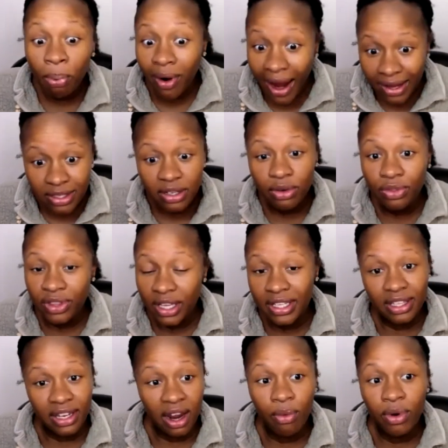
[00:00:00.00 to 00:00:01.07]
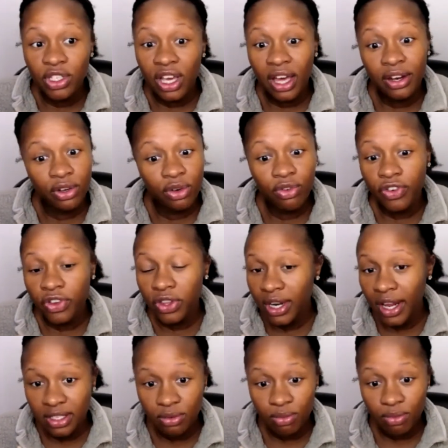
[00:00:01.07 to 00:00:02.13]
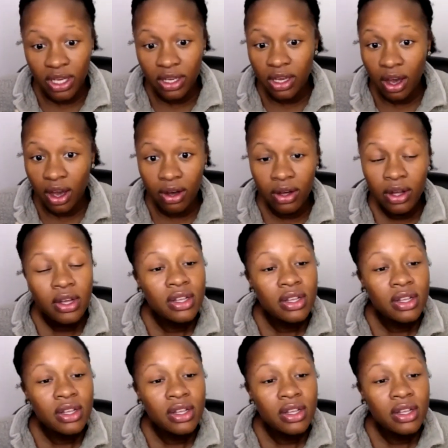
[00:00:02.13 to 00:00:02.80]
practical things that I want y'all to do for the next week, y'all.